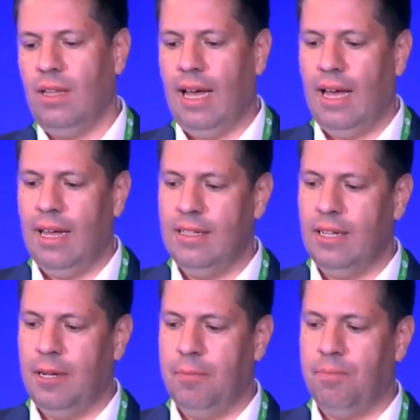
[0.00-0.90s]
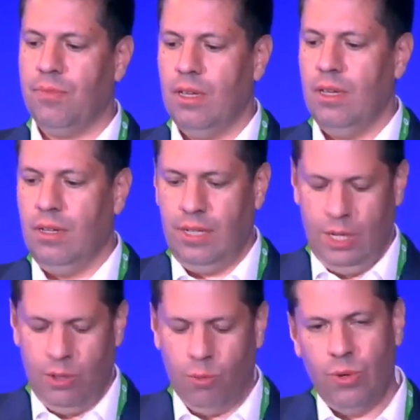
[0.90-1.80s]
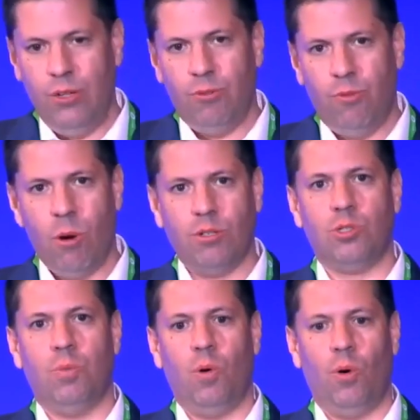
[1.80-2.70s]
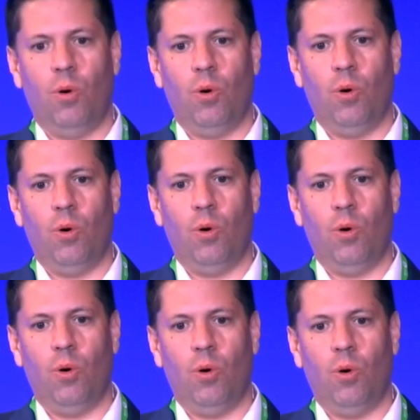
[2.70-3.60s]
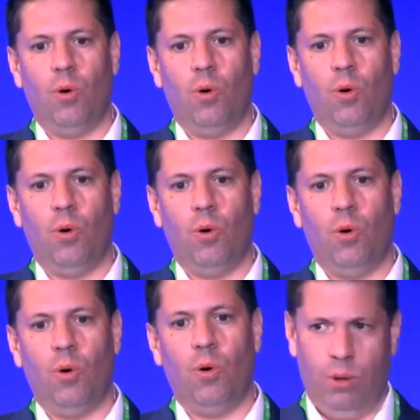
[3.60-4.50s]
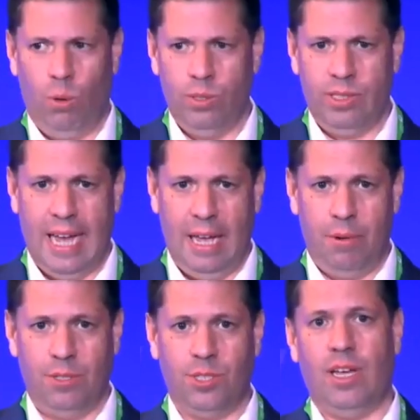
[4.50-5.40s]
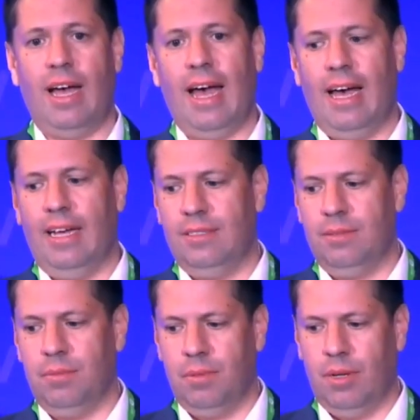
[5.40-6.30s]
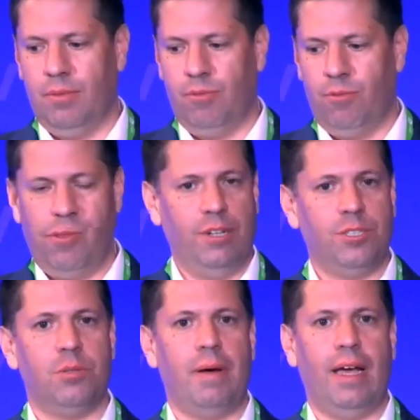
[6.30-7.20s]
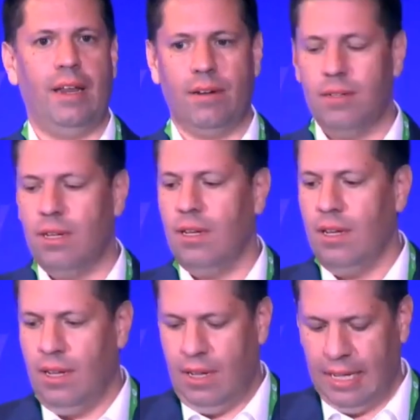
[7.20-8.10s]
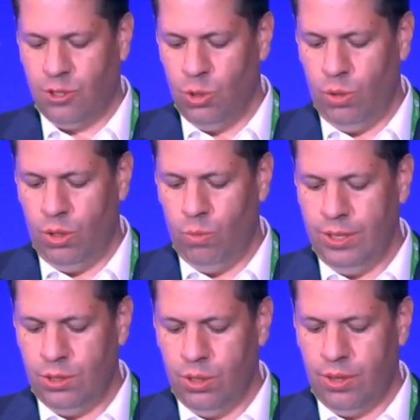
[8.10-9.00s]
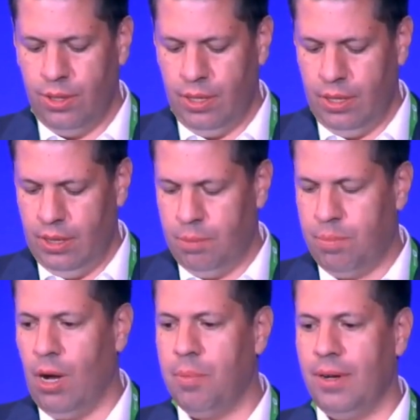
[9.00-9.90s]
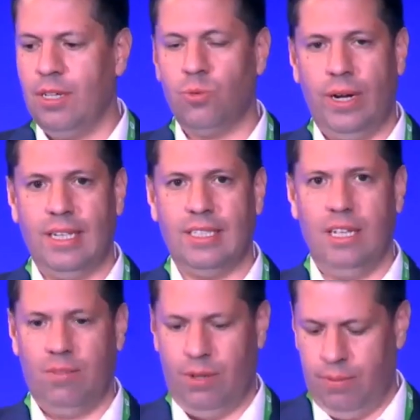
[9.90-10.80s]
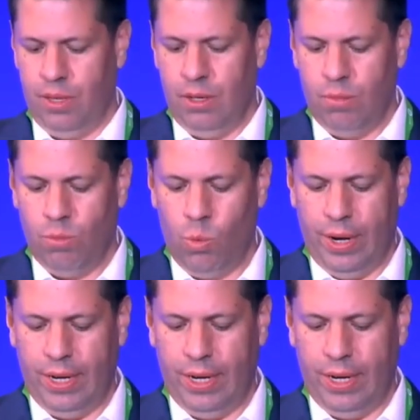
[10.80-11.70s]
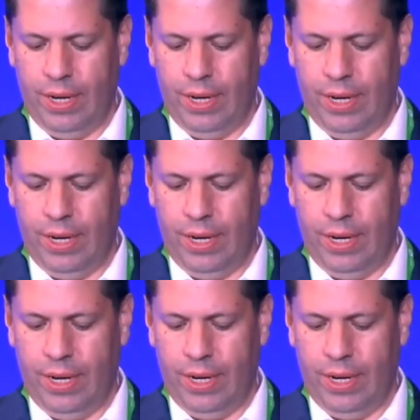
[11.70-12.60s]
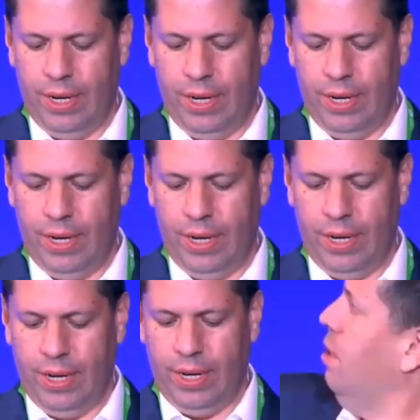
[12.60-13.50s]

And, you know, they really focused more on the area where the old timers had finished mining. And so when we took the property as Reyna Silver, we wanted to focus on the